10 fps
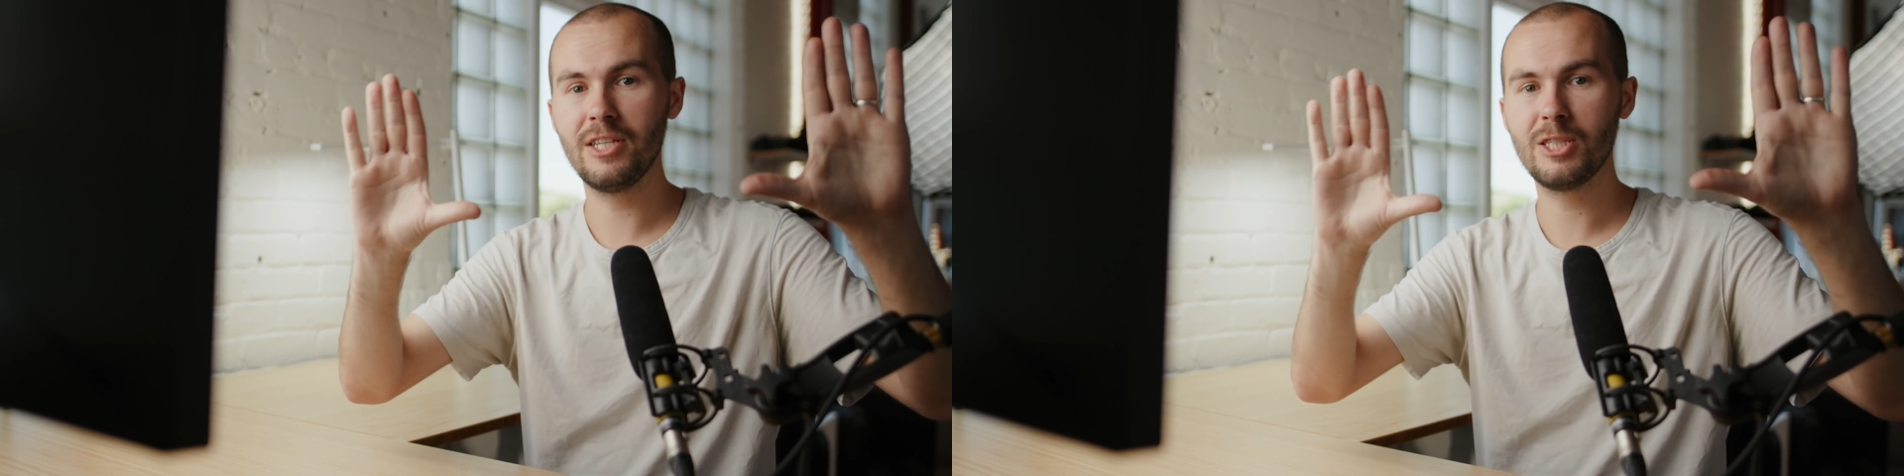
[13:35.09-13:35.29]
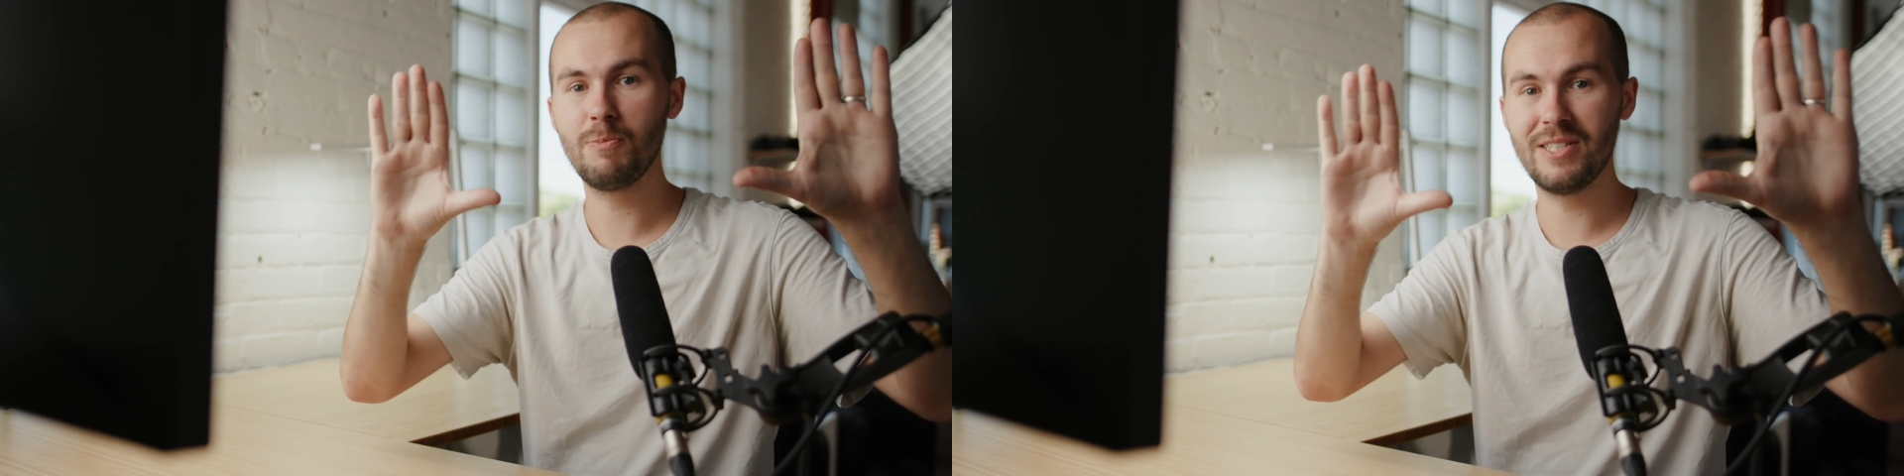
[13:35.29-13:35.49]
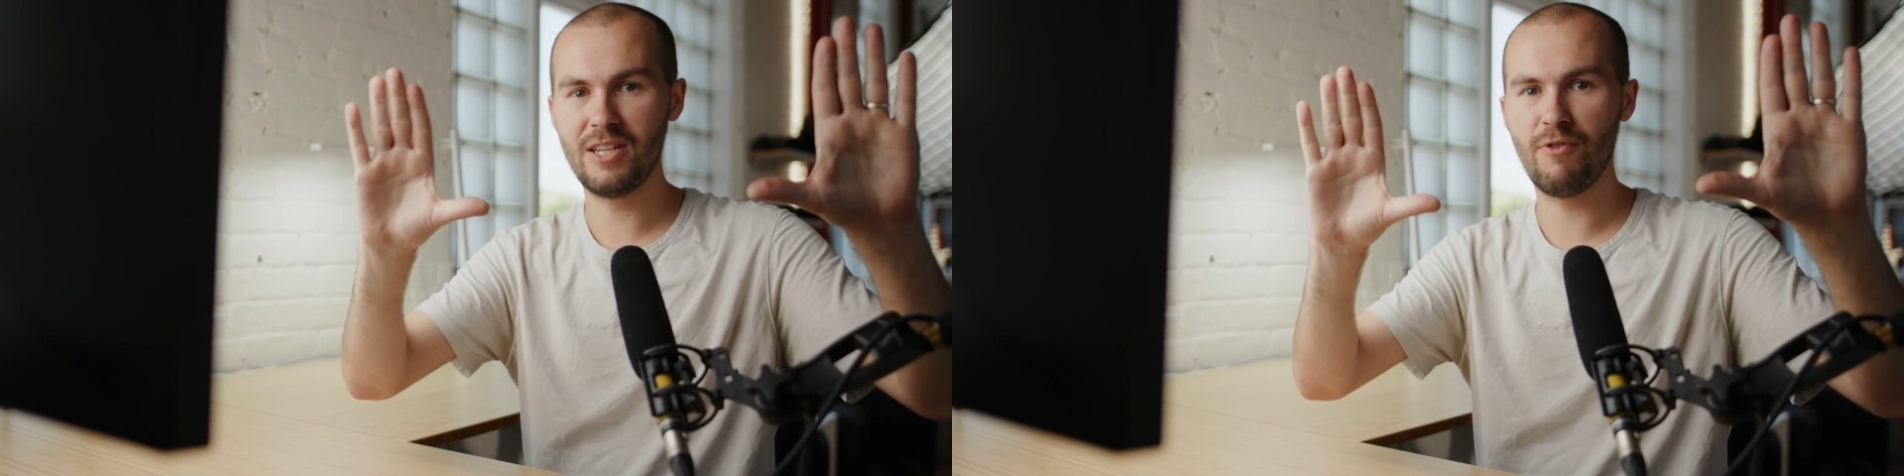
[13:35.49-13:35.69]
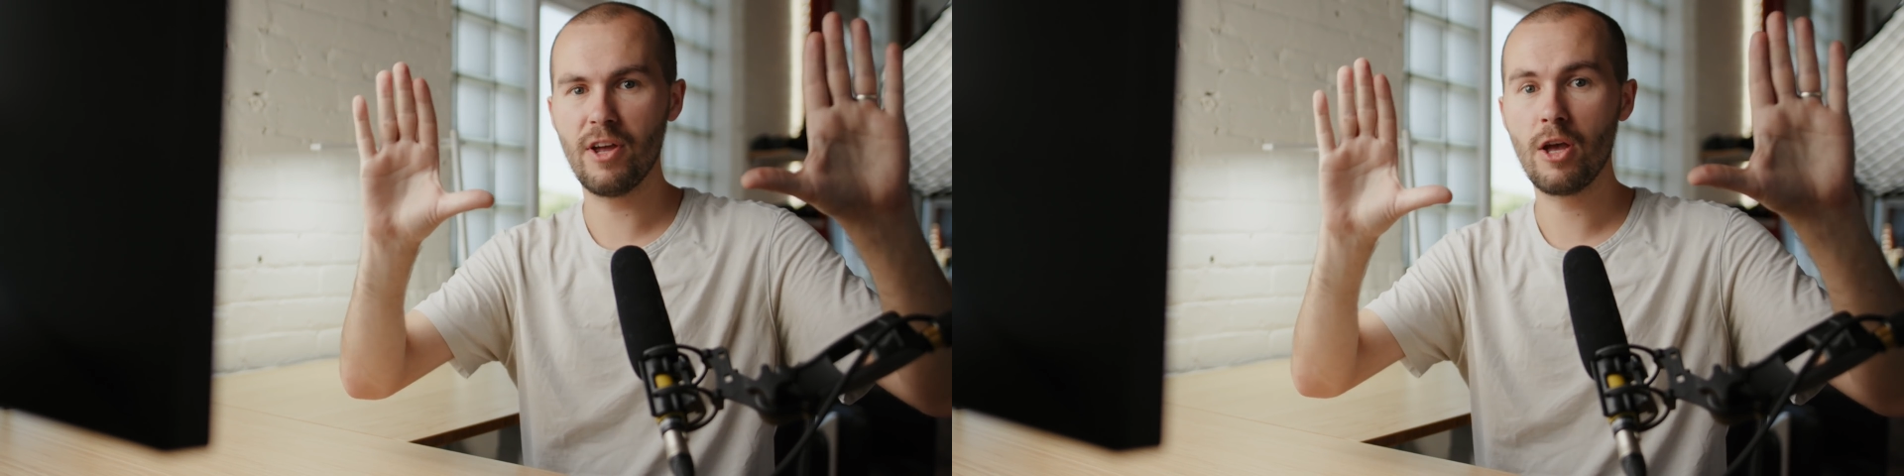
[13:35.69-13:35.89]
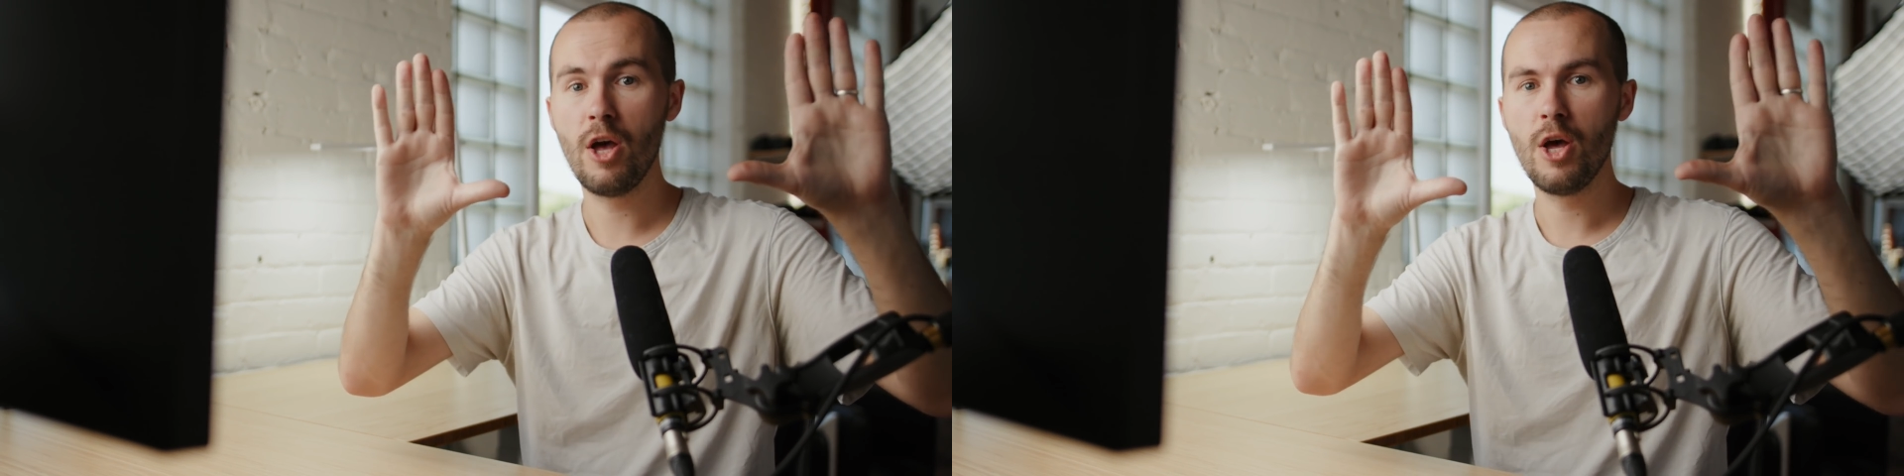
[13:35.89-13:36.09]

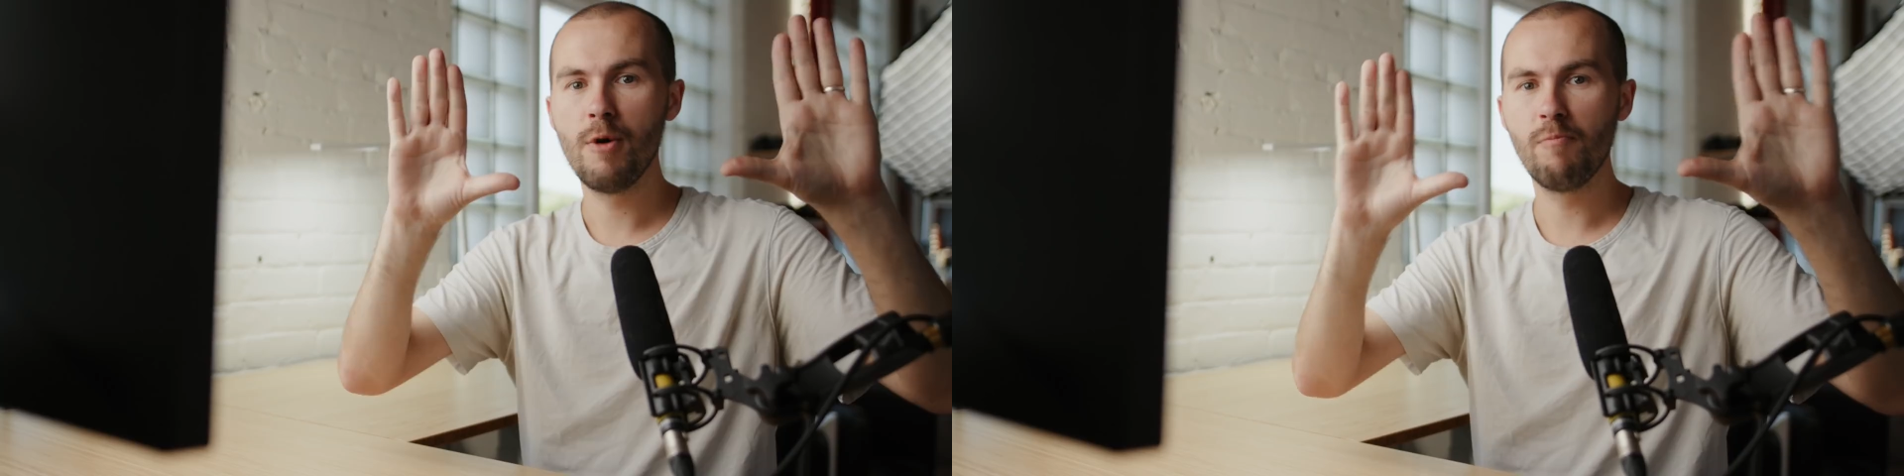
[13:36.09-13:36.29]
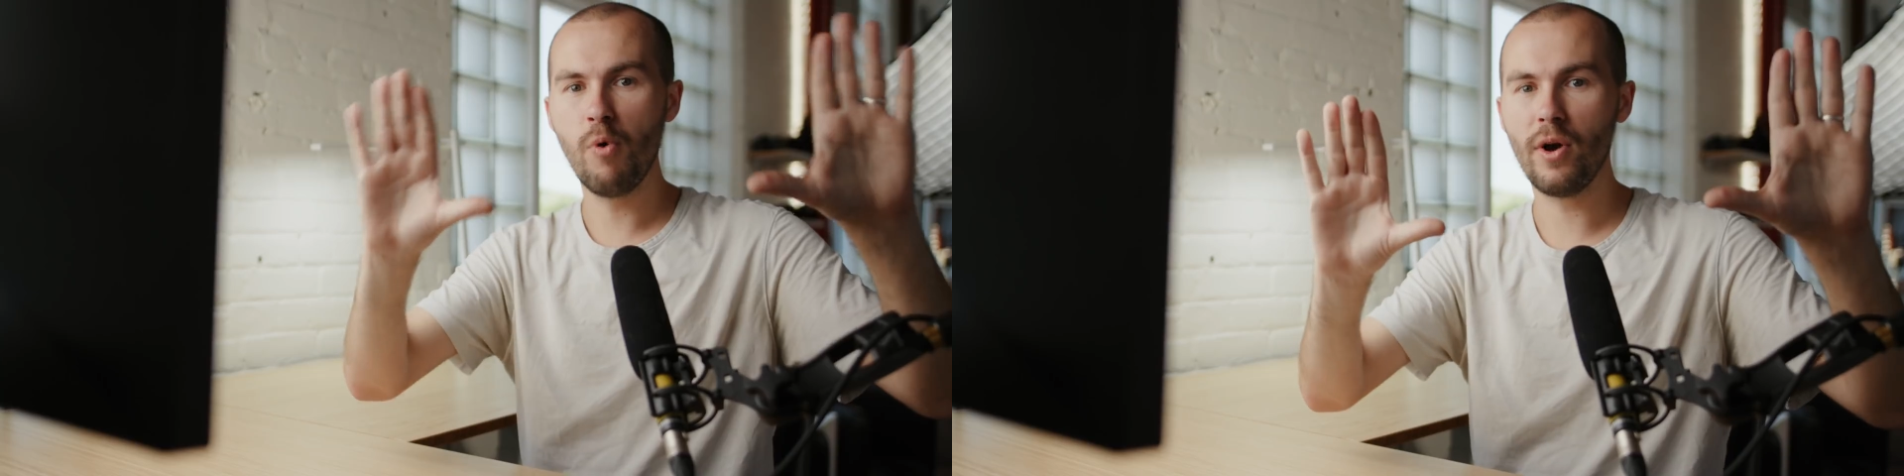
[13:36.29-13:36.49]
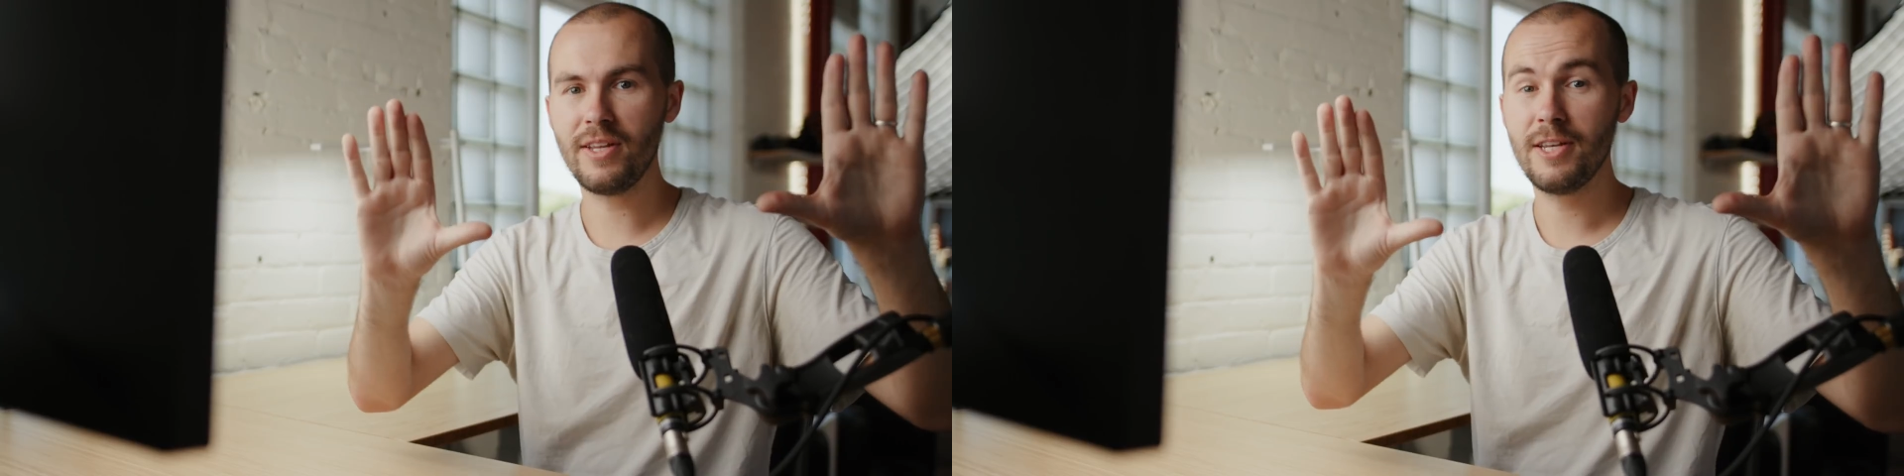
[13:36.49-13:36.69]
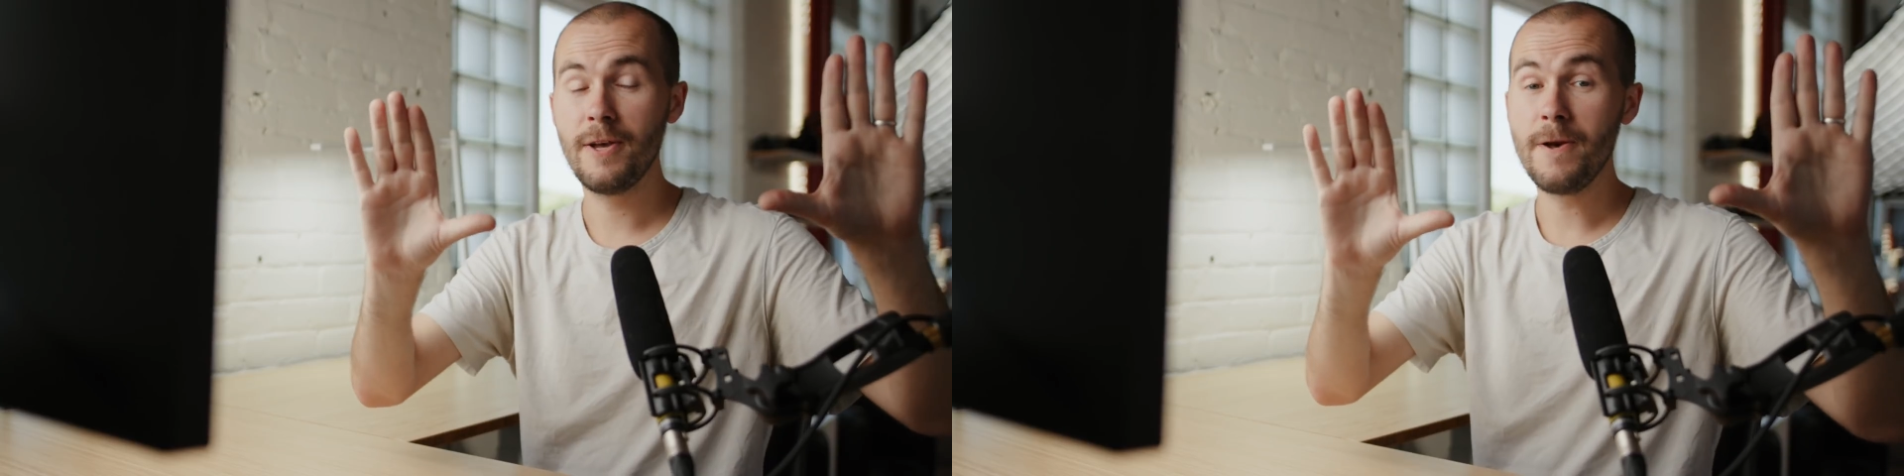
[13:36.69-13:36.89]
specific point.